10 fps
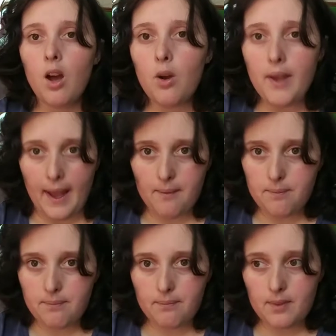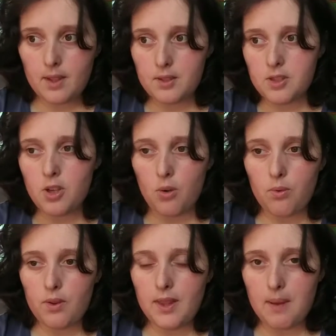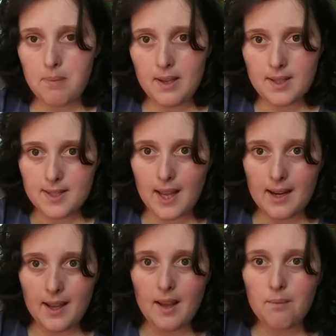Okay, so that being said,